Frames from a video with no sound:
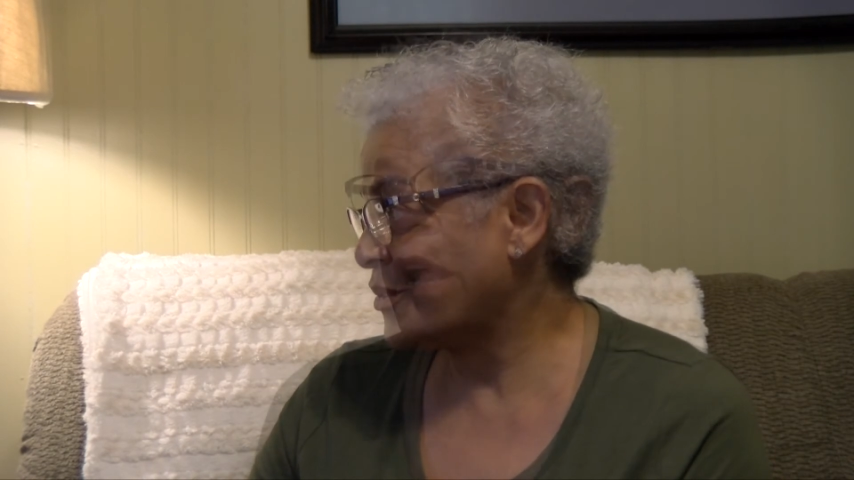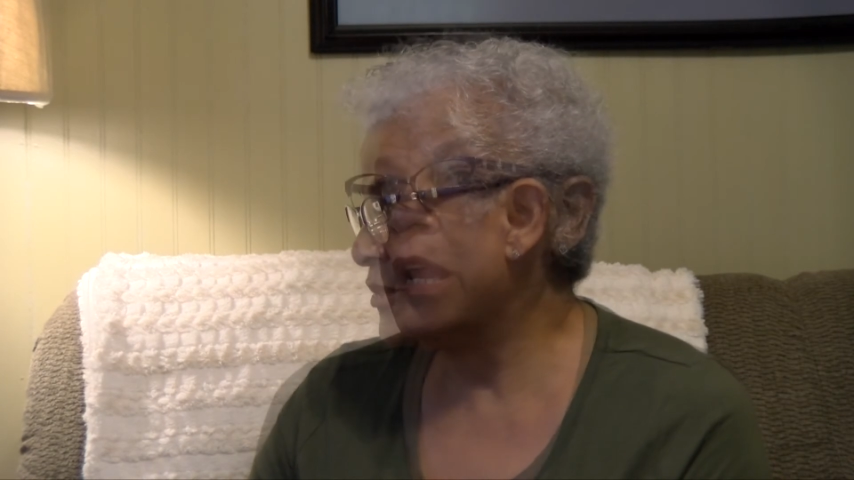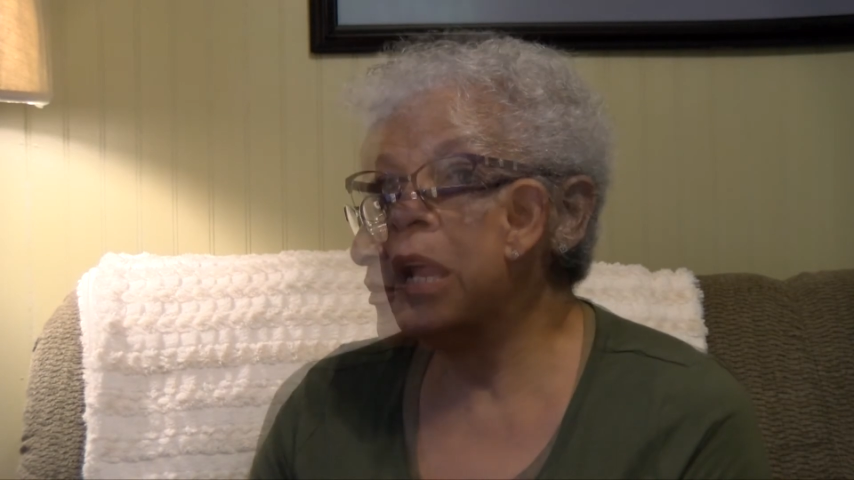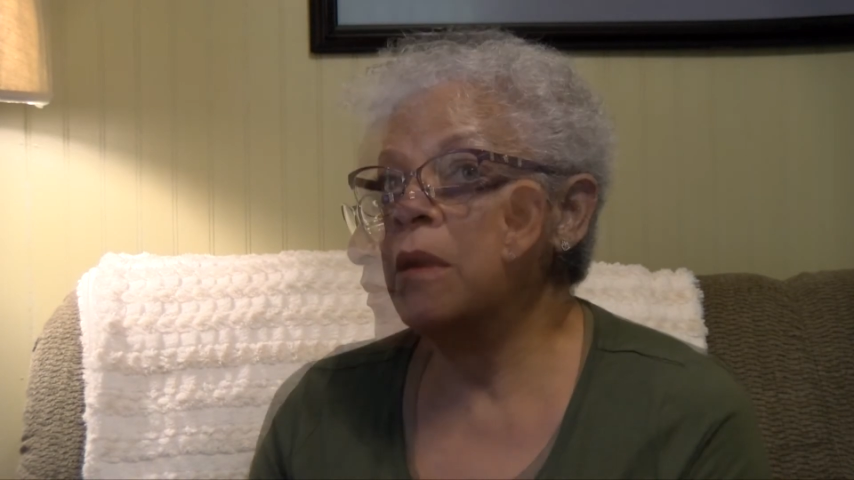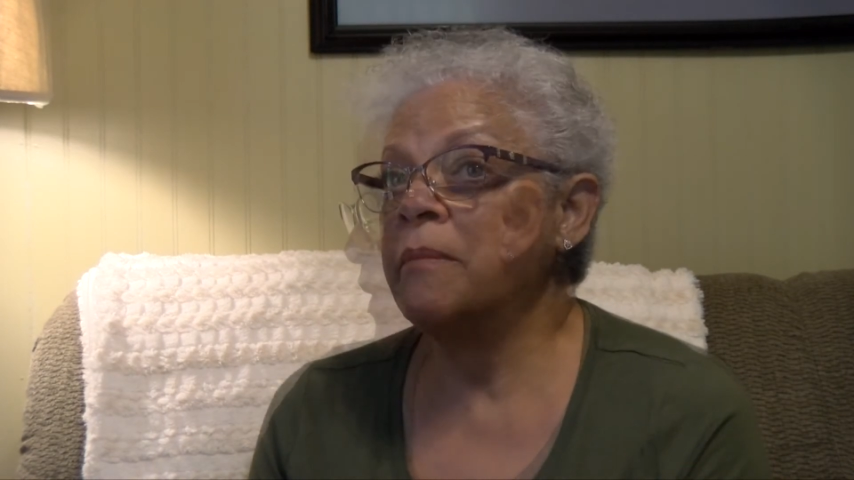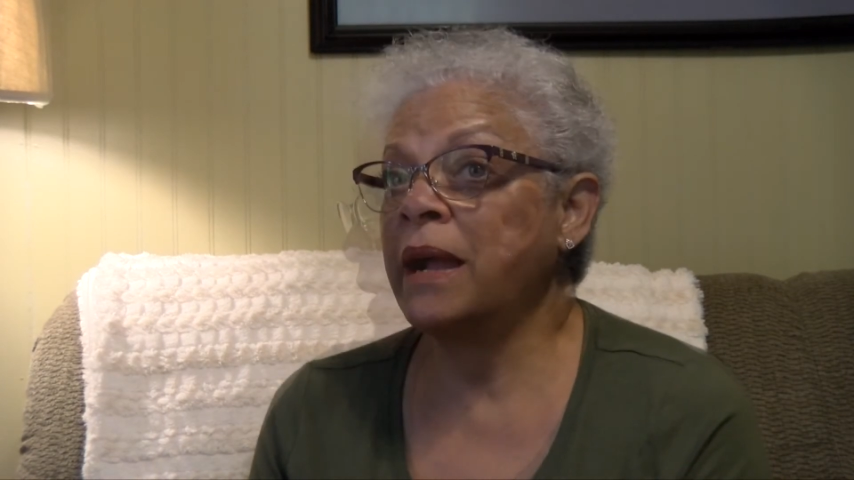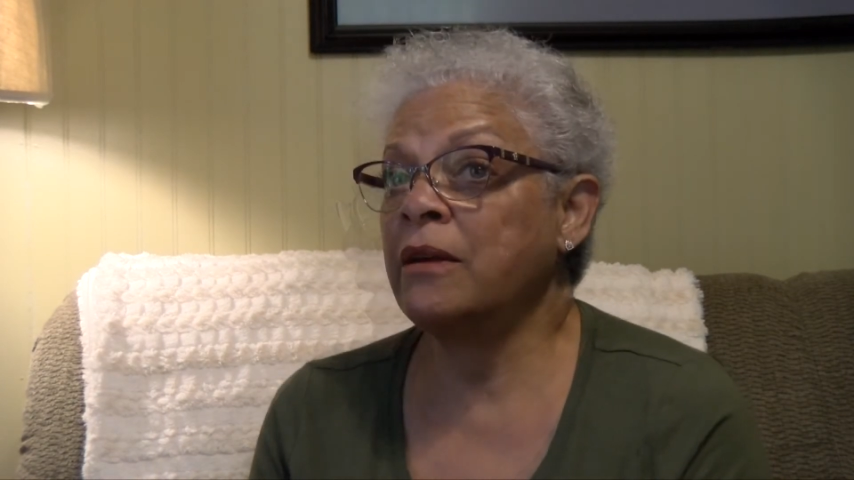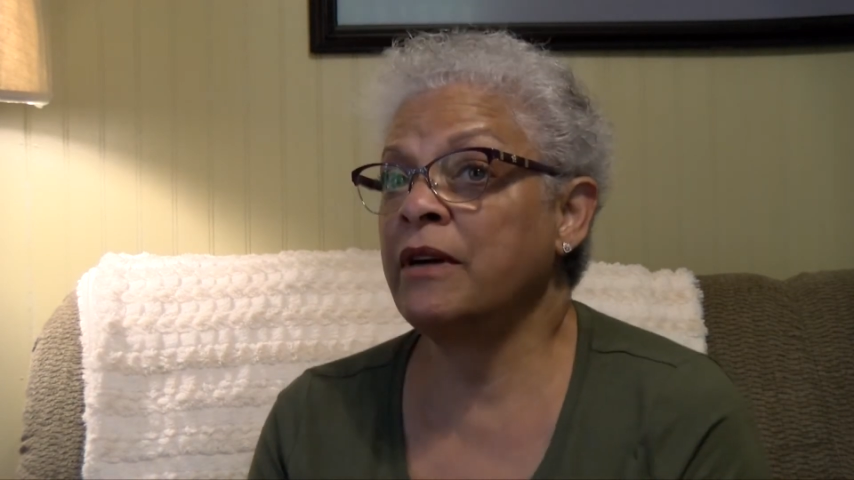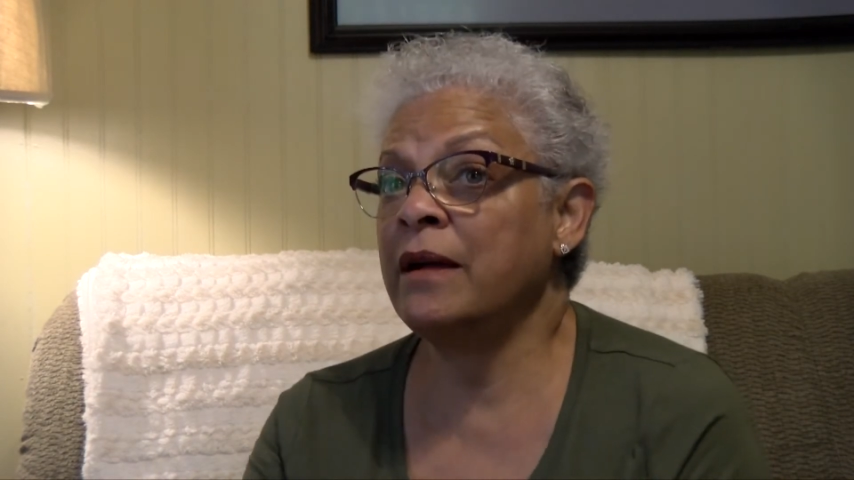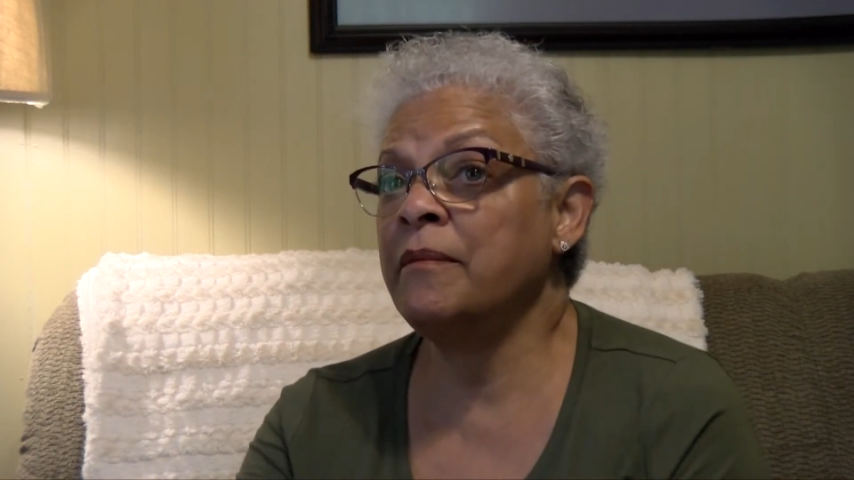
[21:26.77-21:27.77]
Right here, my
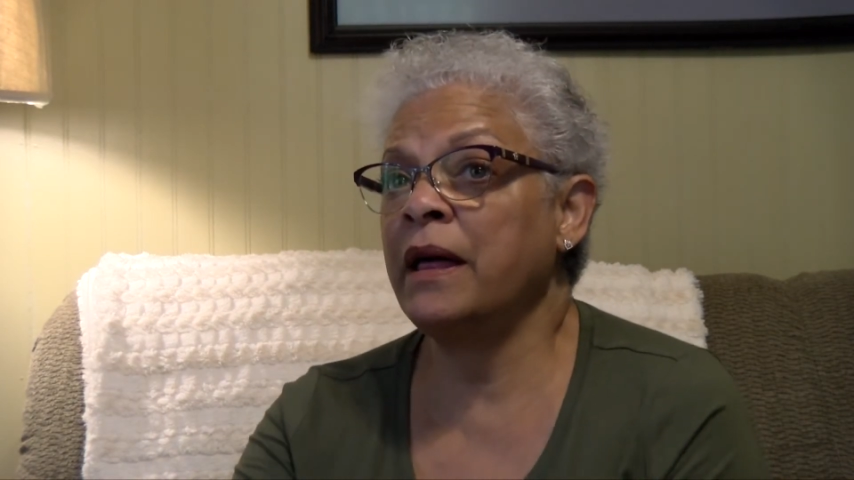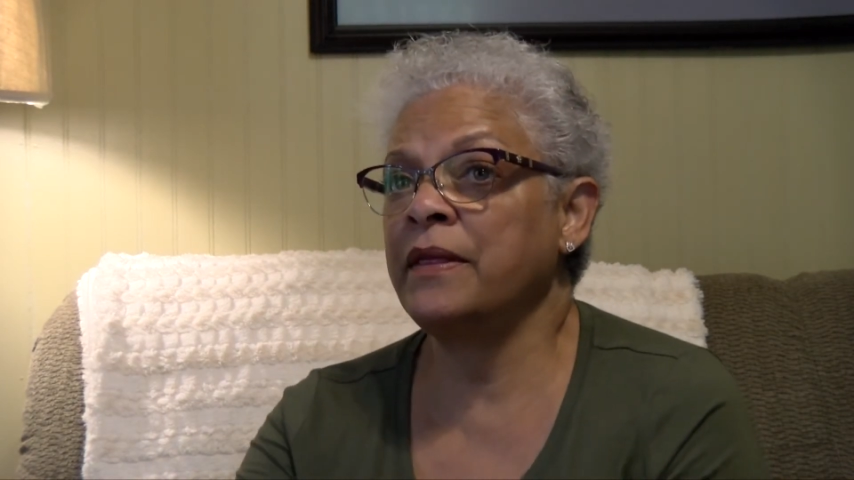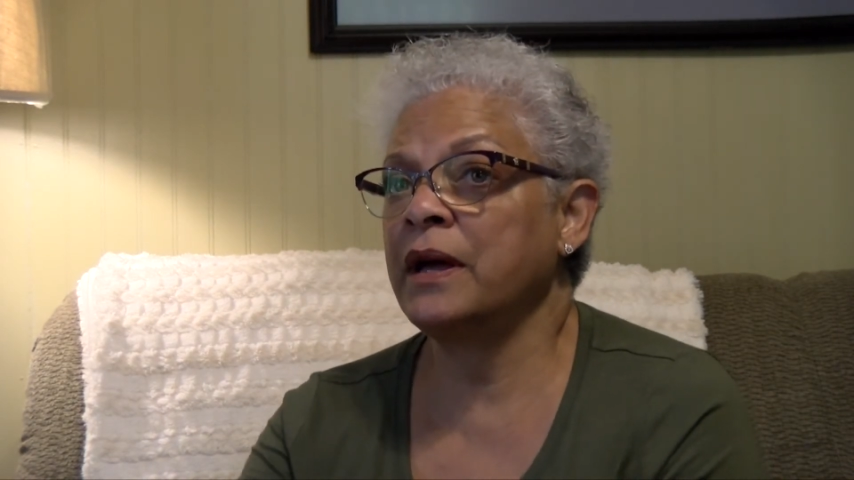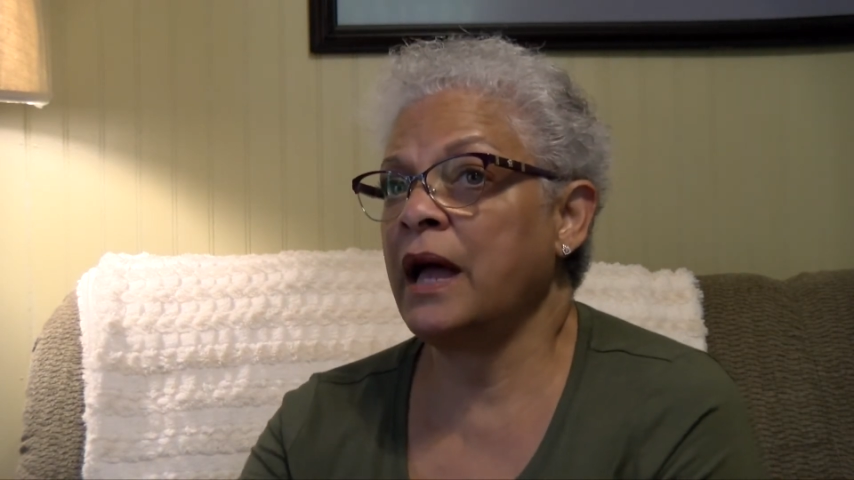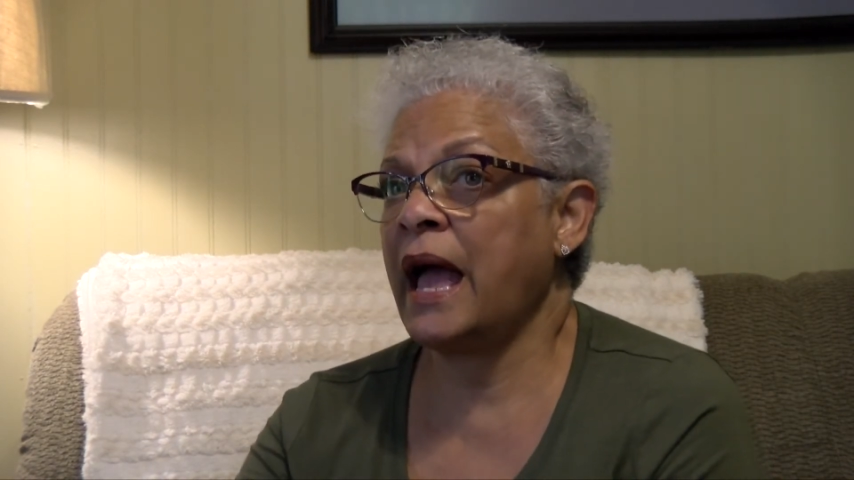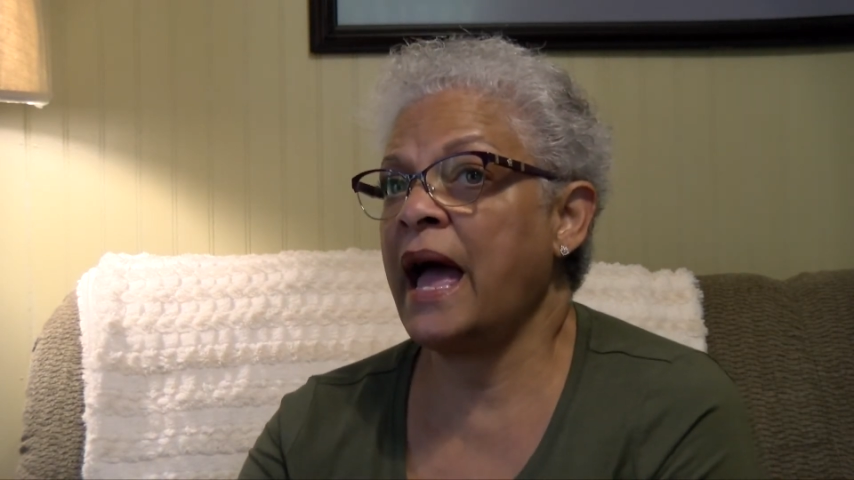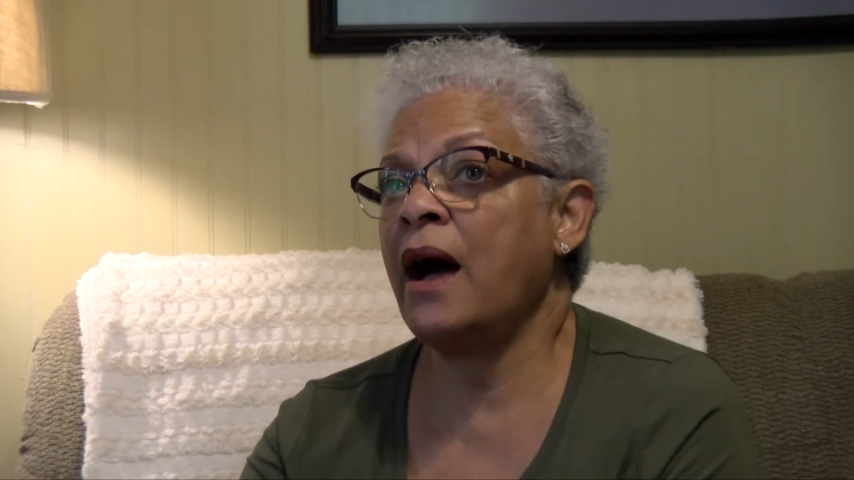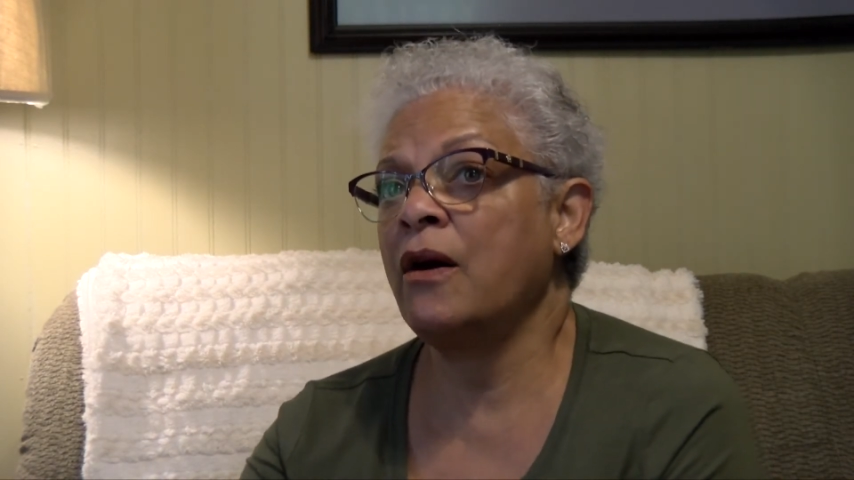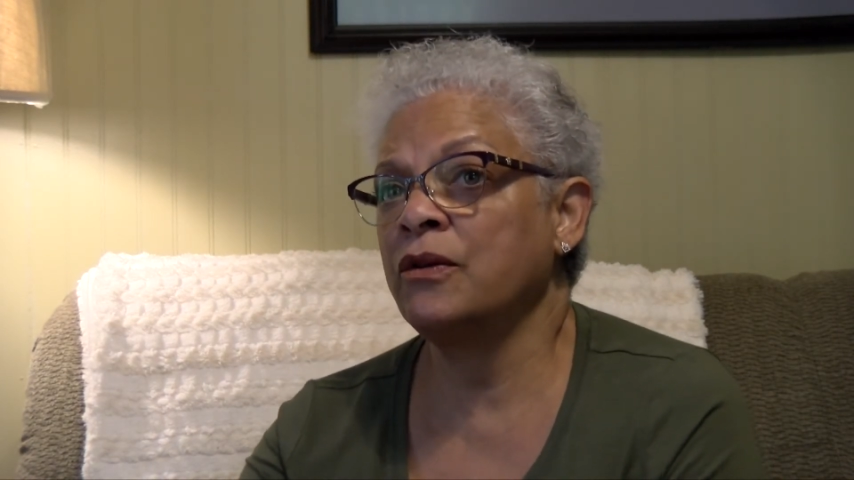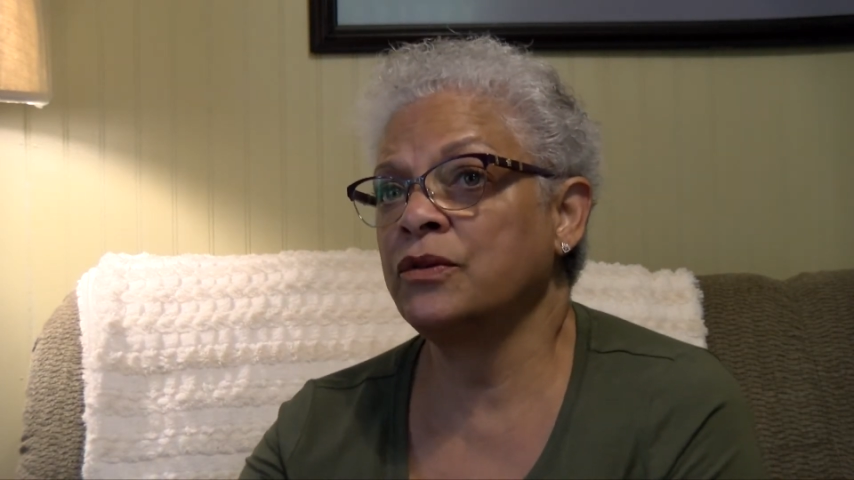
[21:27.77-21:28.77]
grandmother
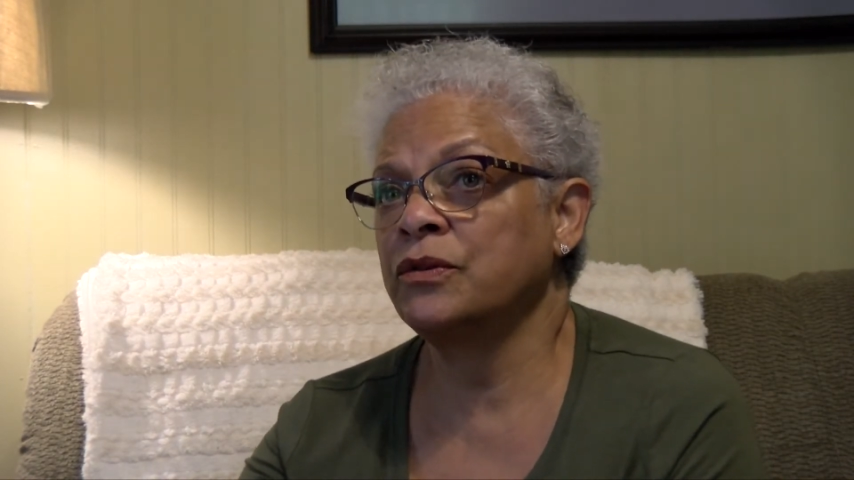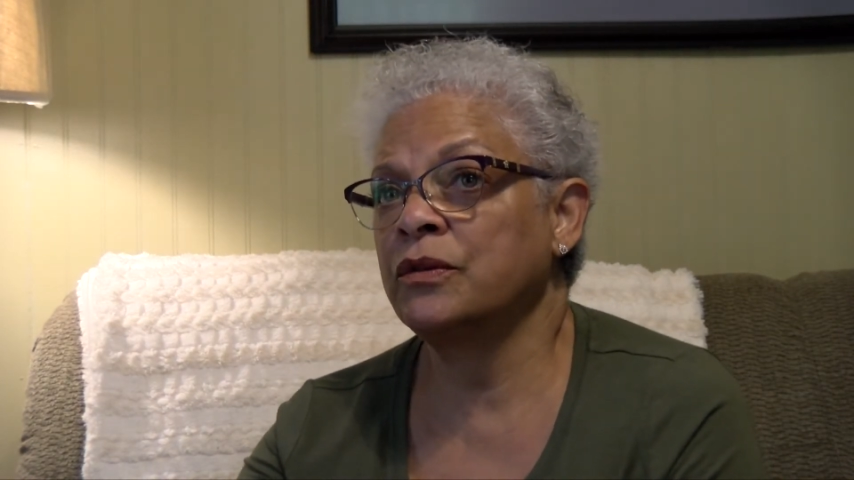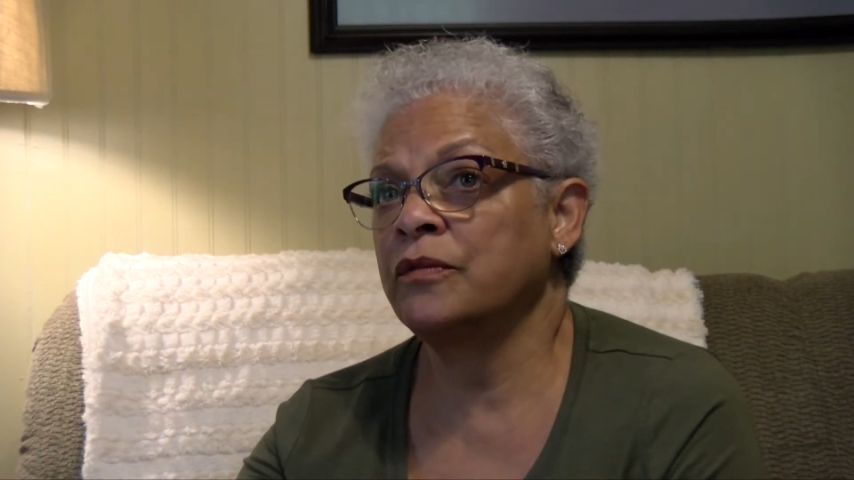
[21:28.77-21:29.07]
housed